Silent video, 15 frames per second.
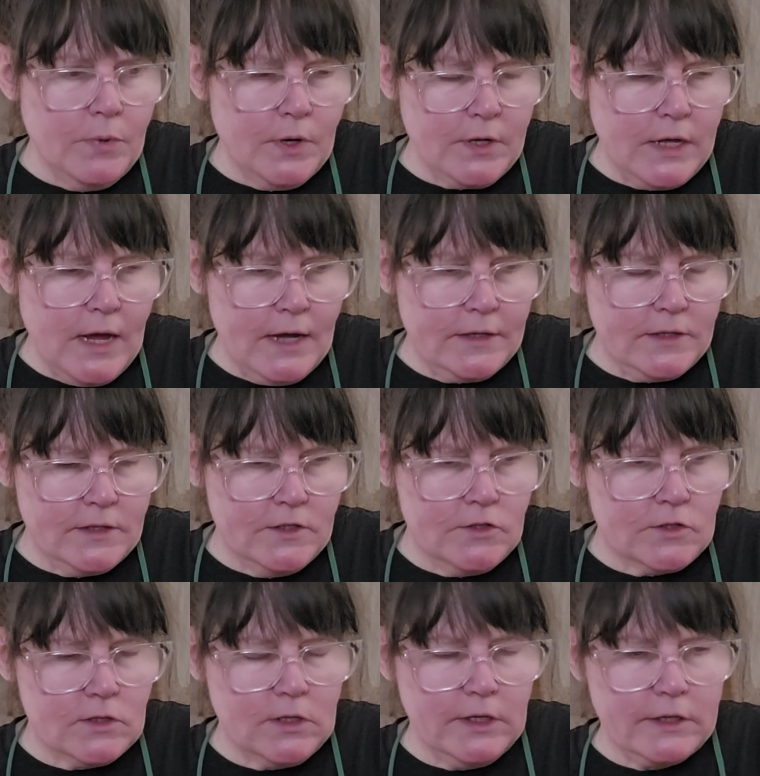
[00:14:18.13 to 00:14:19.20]
But yeah, I did
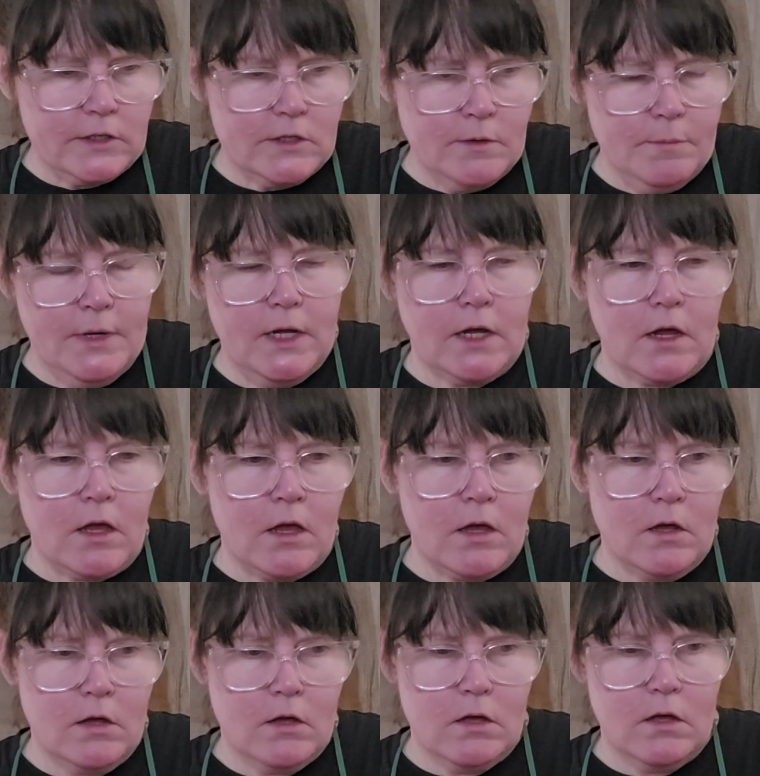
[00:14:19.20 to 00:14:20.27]
used to like to make
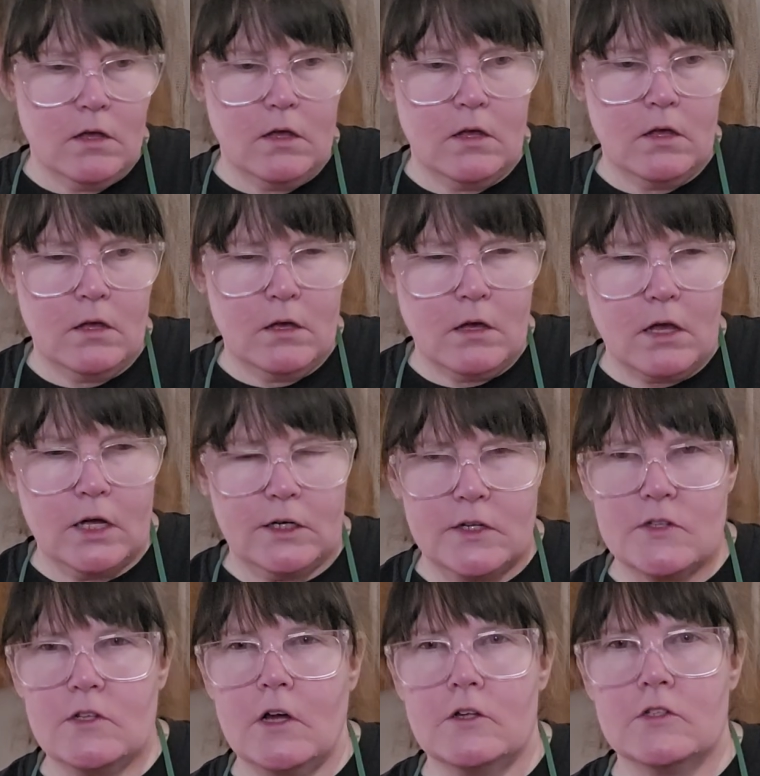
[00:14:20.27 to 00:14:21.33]
kind
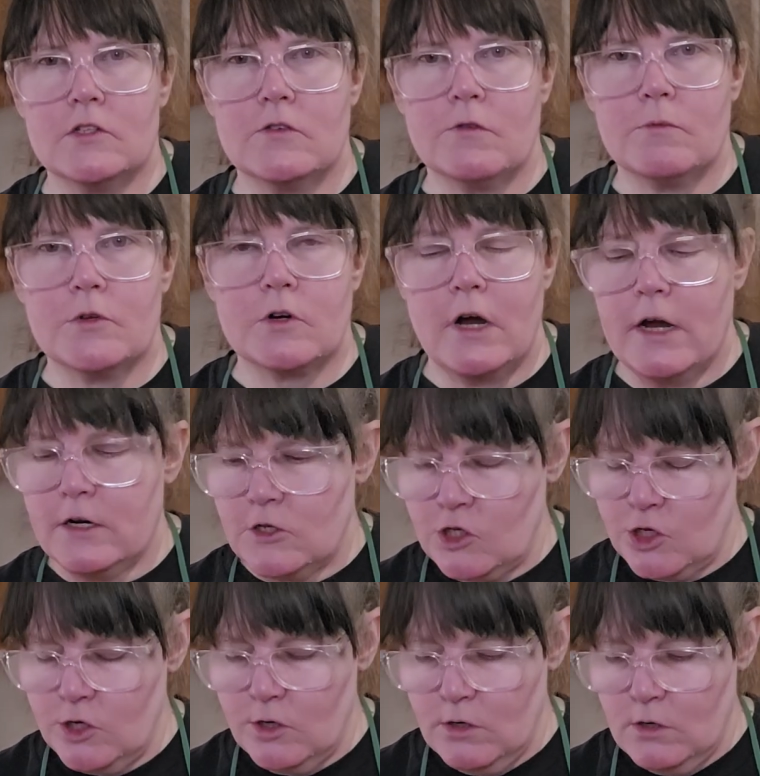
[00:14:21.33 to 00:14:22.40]
of sauces from
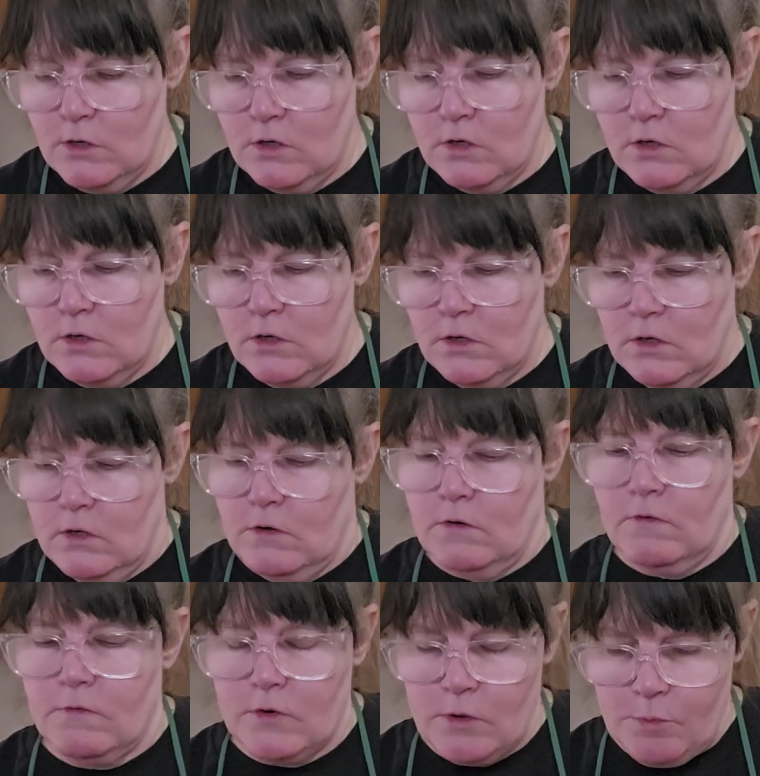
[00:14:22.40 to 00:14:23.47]
scratch
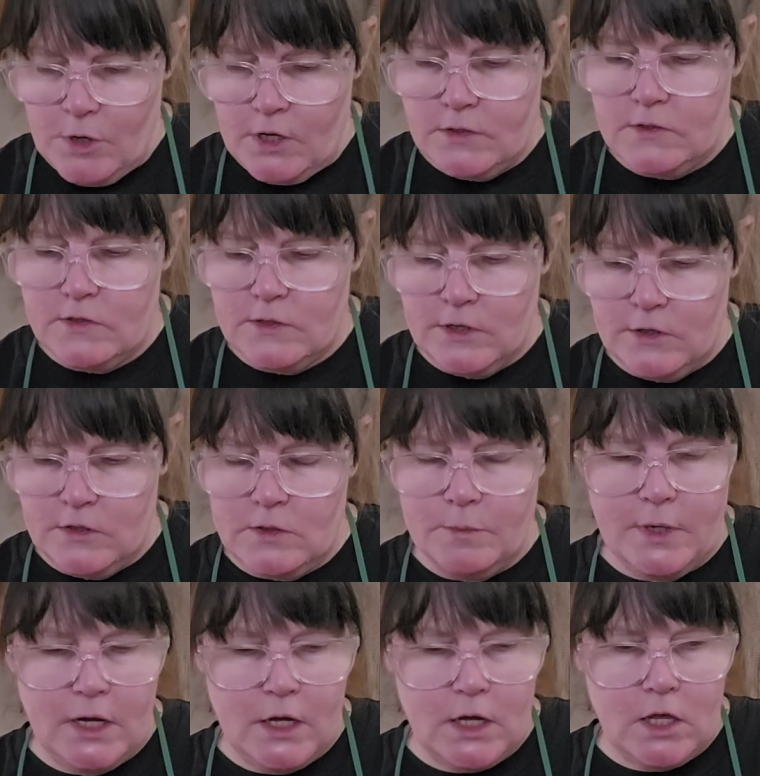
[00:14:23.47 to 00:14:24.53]
for the pastas I used
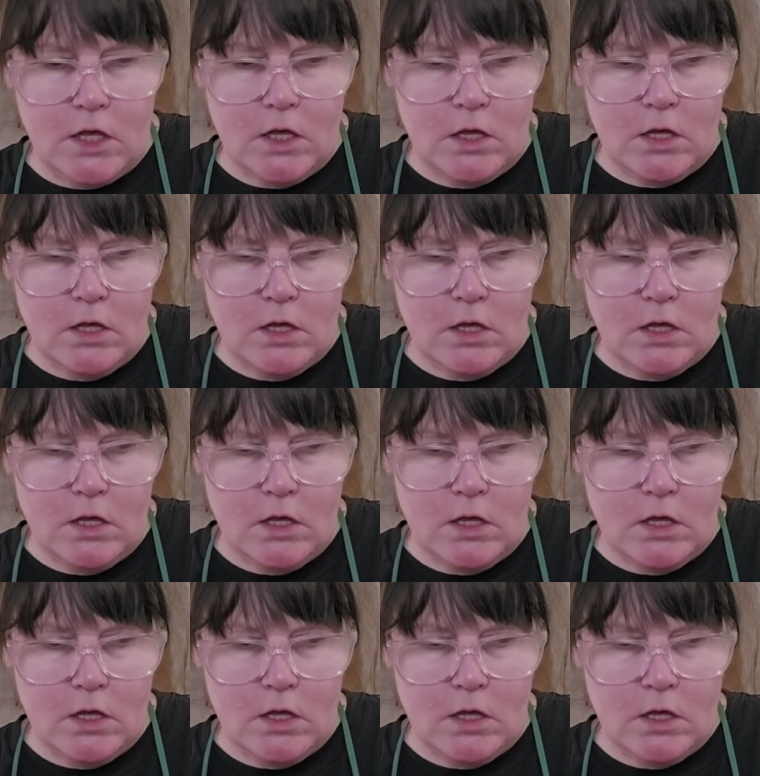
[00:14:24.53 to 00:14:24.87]
to make.